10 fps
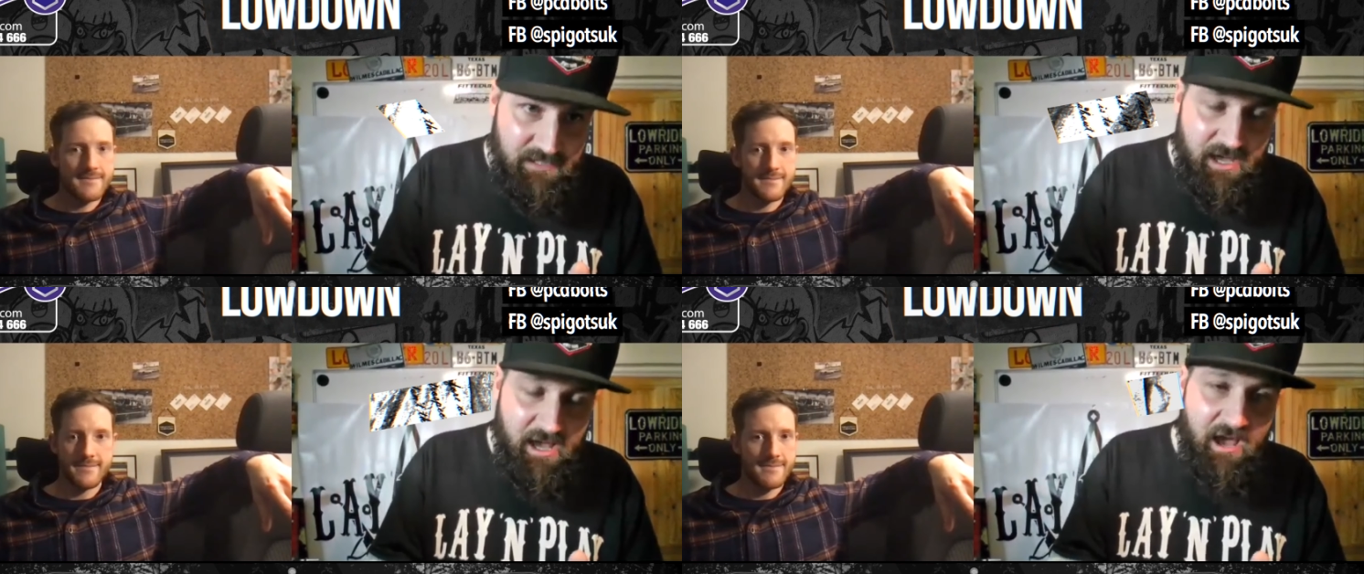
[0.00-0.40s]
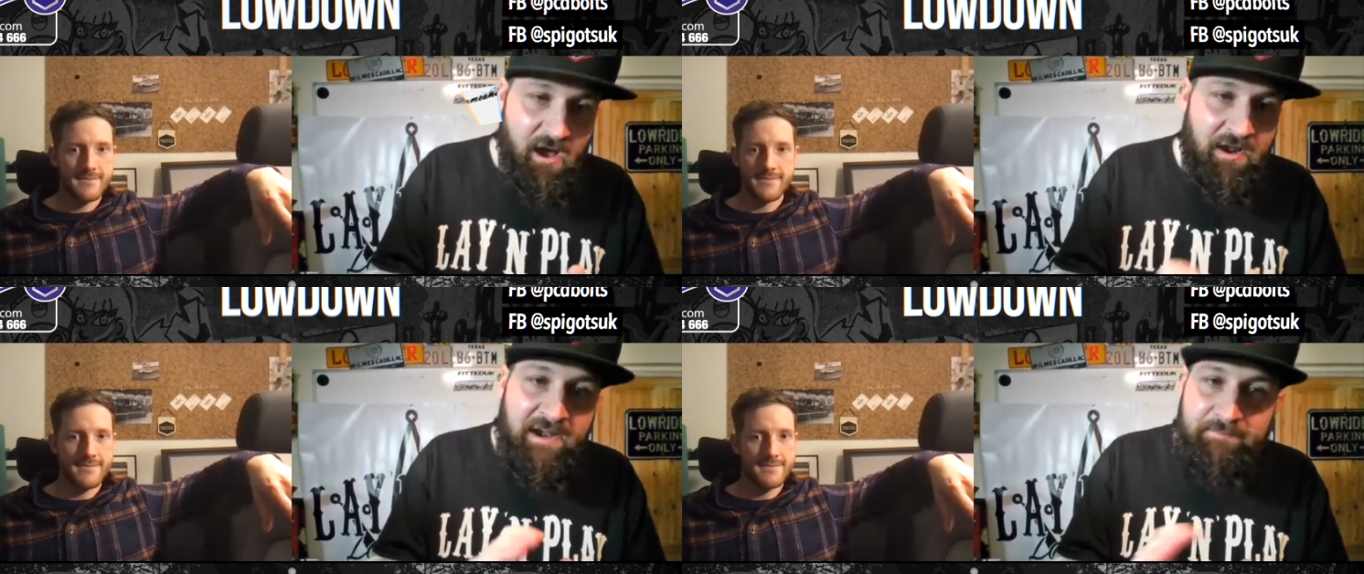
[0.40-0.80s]

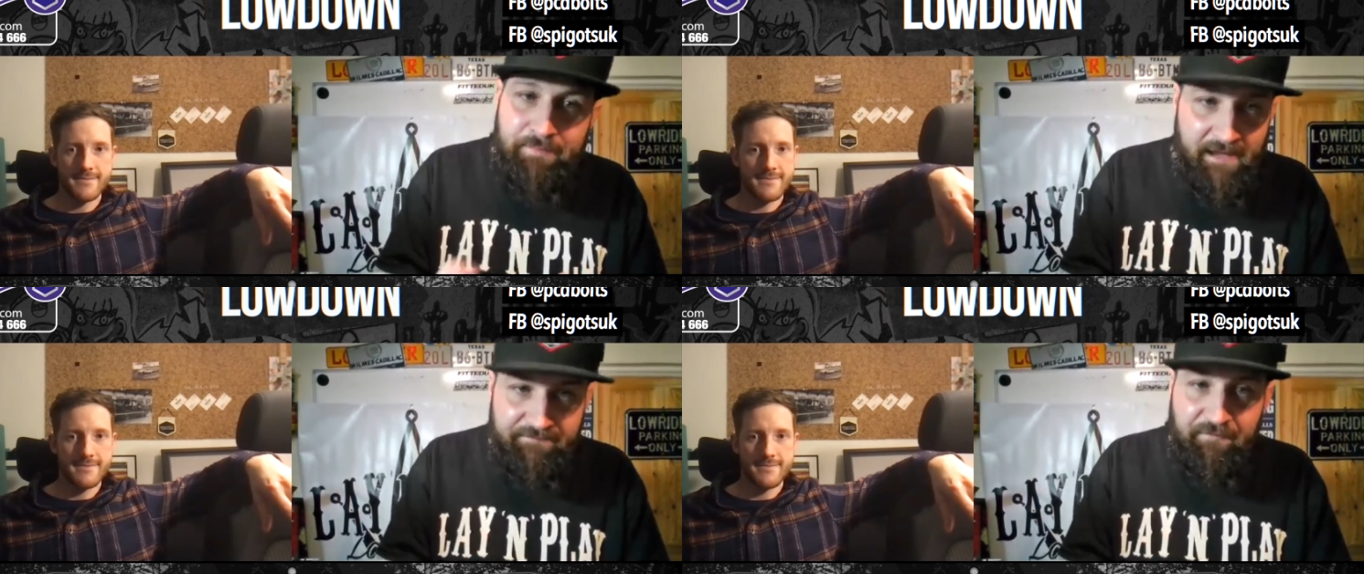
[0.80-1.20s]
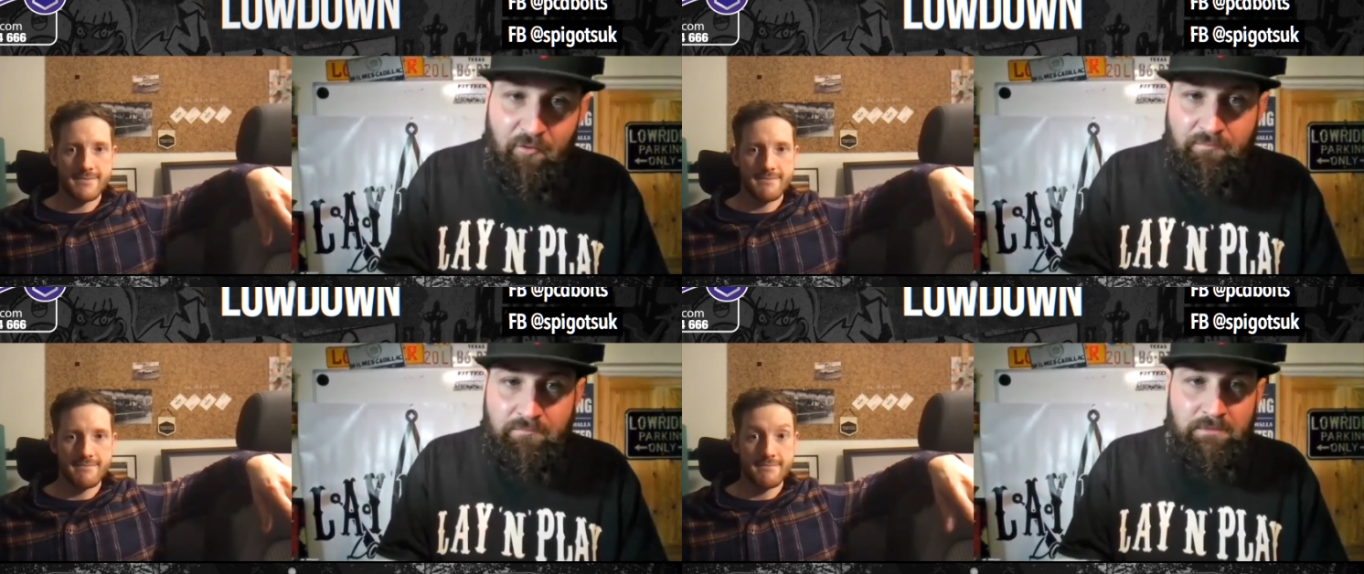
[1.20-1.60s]
Speaker 1: on any
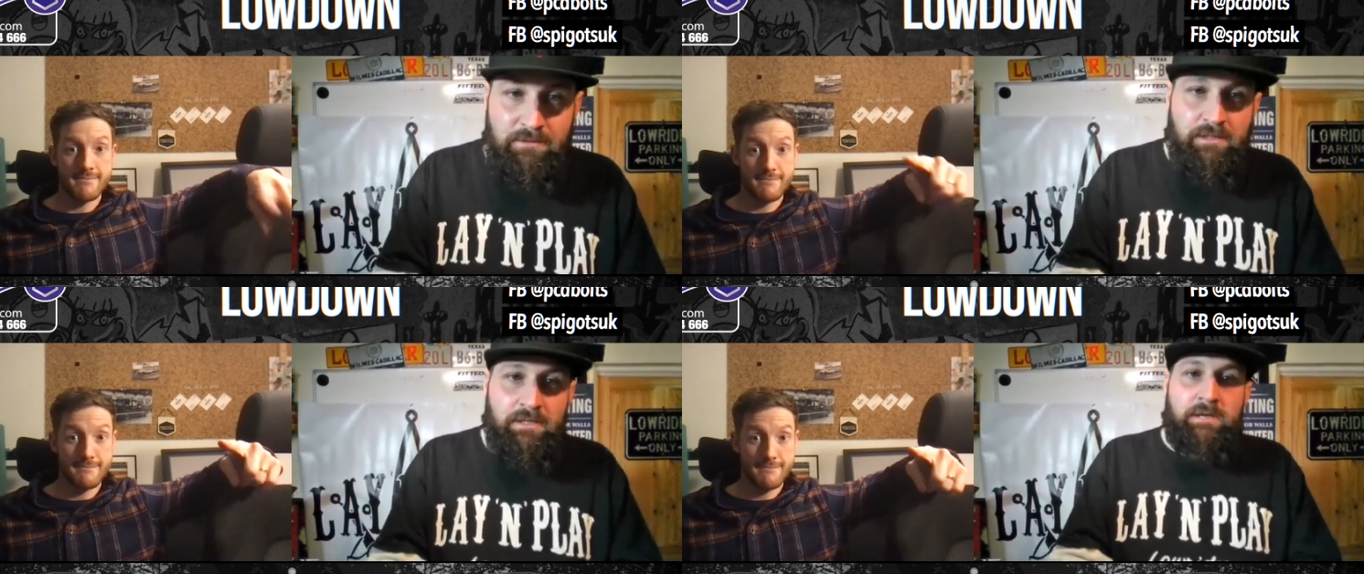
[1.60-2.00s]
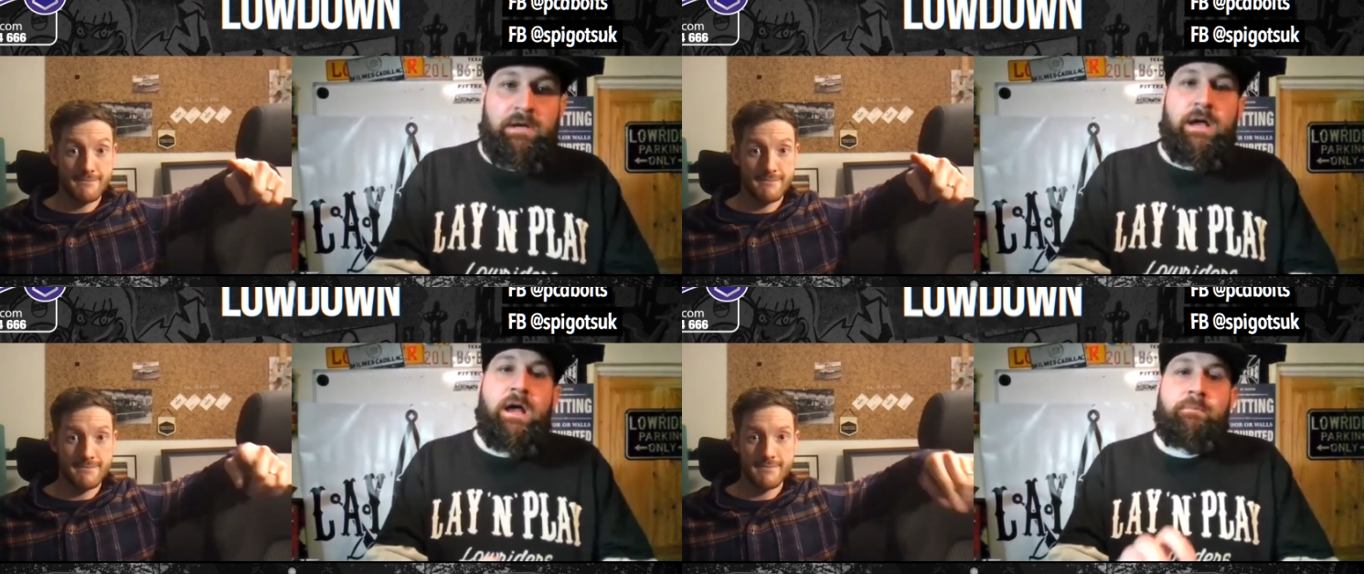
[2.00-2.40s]
platform.
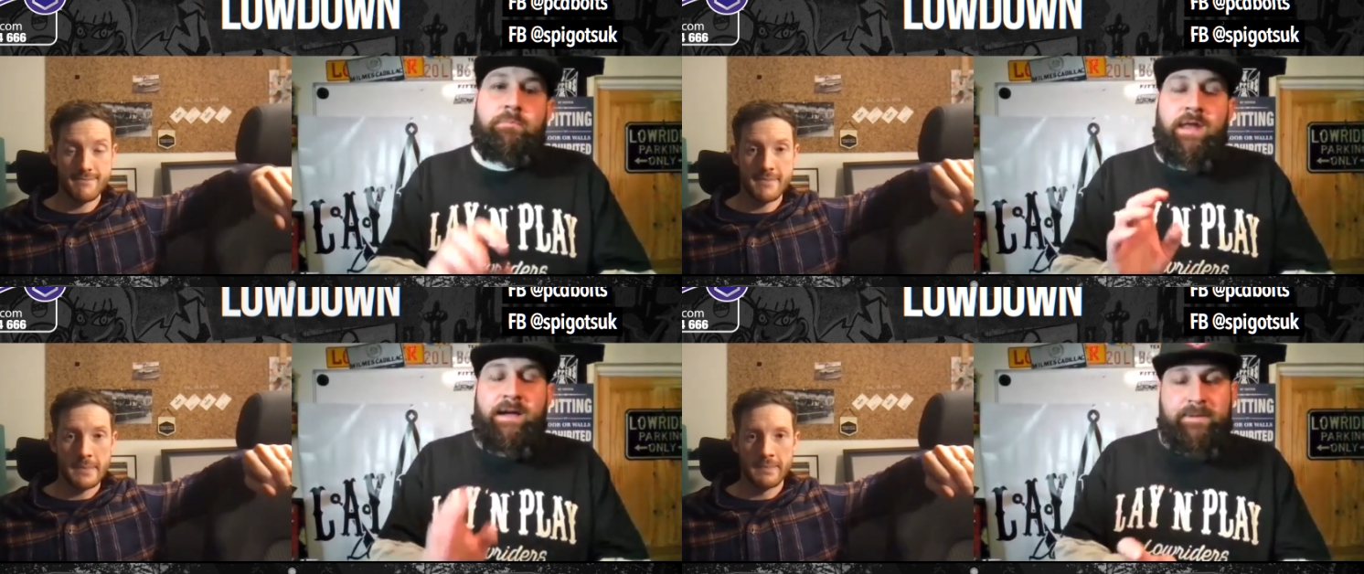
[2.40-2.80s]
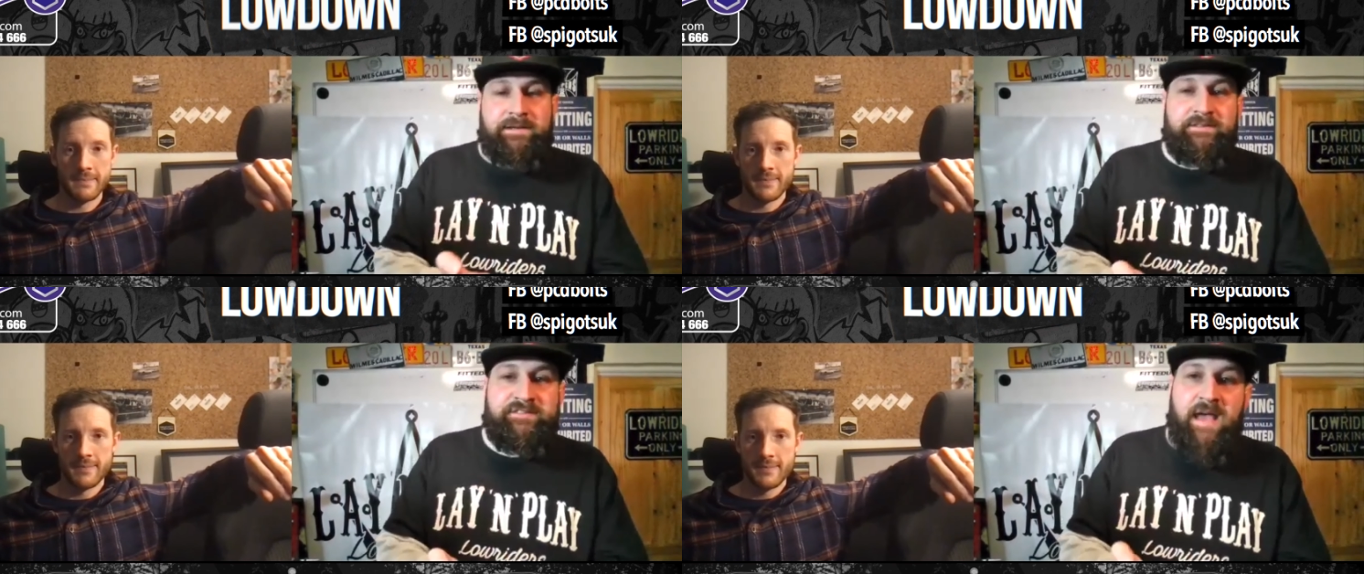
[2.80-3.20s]
But that
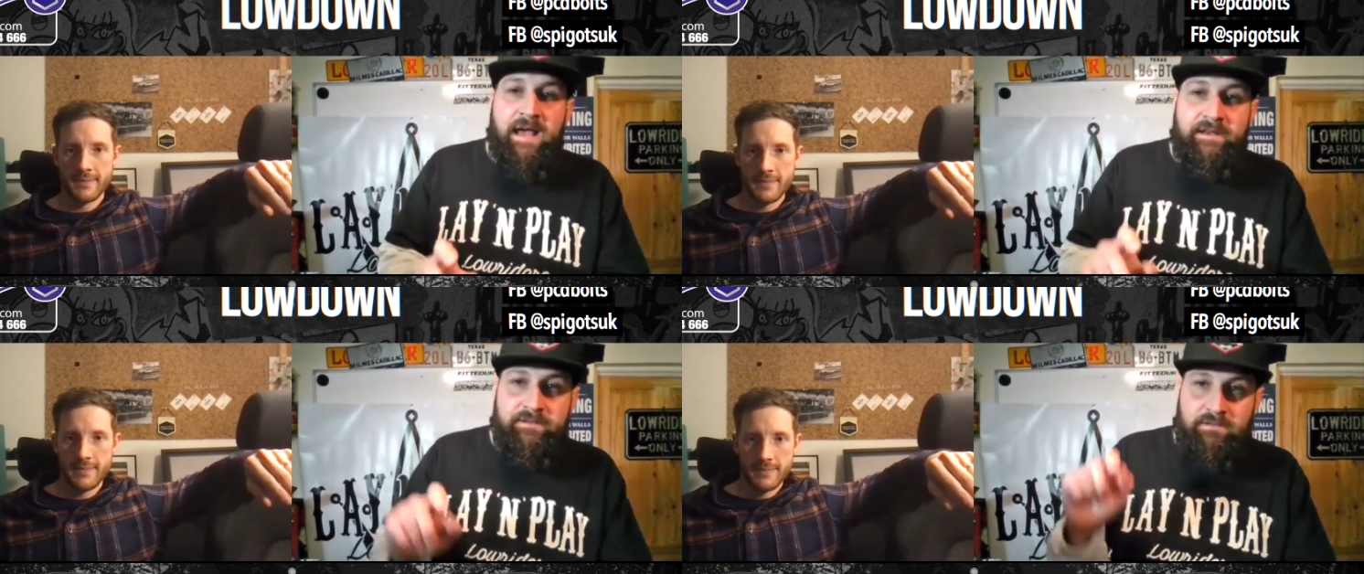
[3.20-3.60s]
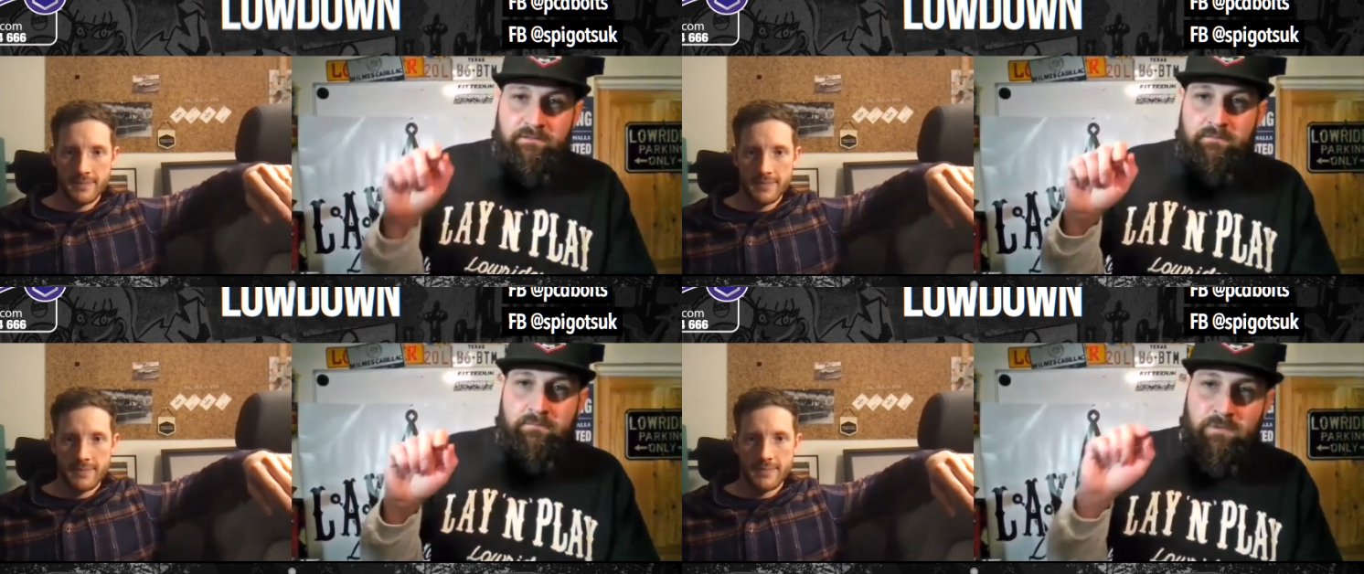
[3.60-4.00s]
being said,
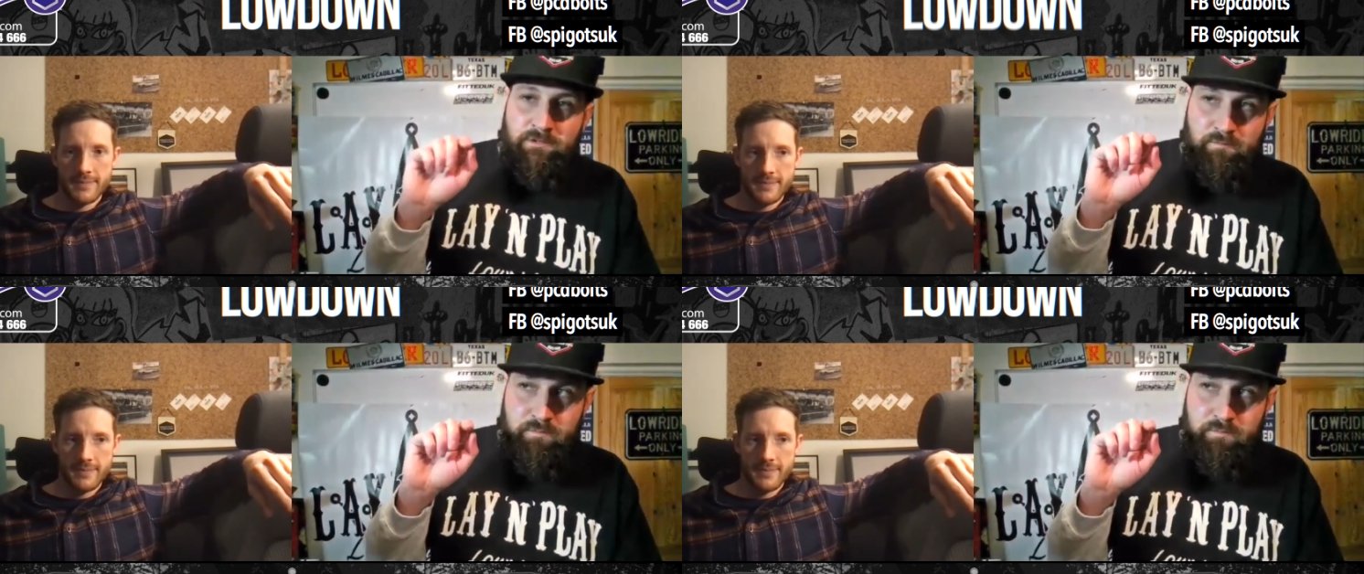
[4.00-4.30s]
we're